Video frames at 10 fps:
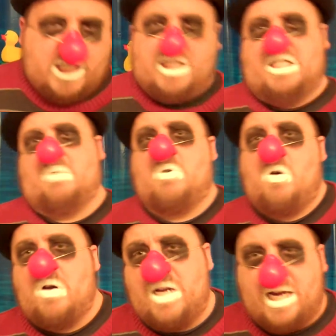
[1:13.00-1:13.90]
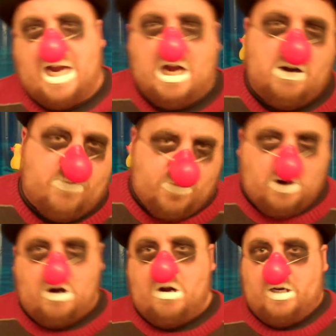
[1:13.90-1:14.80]
since I'm going to hell for
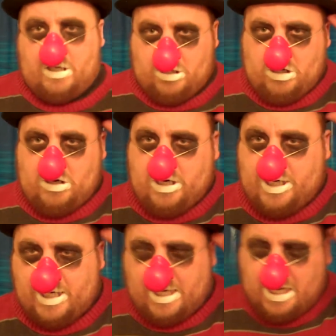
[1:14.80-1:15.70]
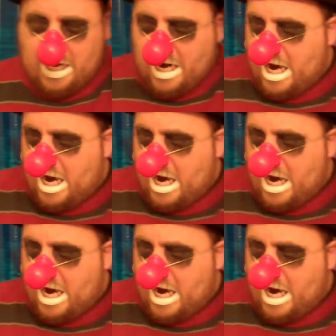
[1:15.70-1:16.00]
all eternity,